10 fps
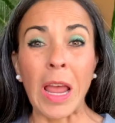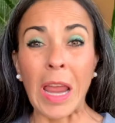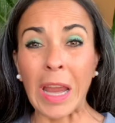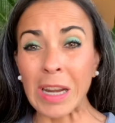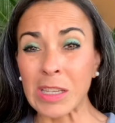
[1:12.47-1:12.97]

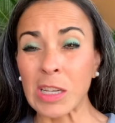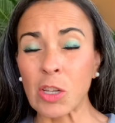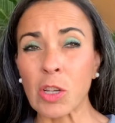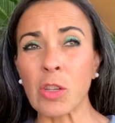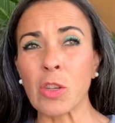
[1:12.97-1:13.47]
In
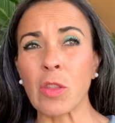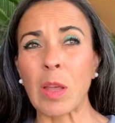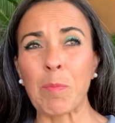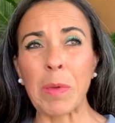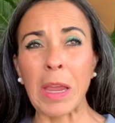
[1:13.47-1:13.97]
addition to
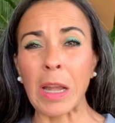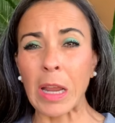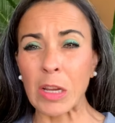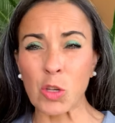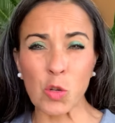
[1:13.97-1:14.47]
them being
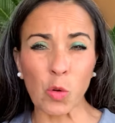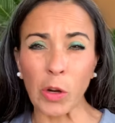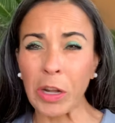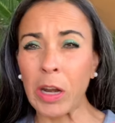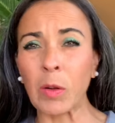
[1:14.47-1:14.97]

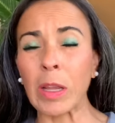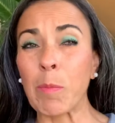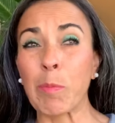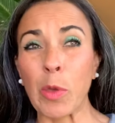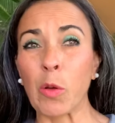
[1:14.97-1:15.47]
extraordinarily
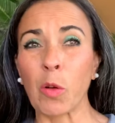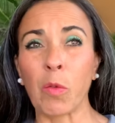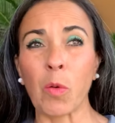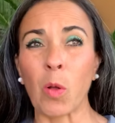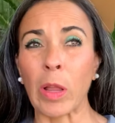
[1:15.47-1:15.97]

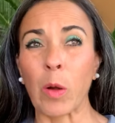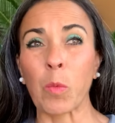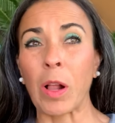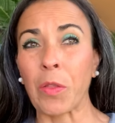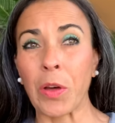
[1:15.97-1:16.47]
beautiful and
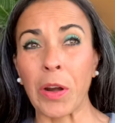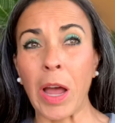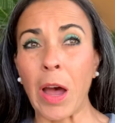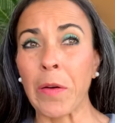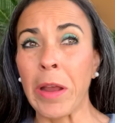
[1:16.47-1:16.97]
well thought
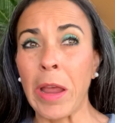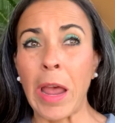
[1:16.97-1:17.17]
out,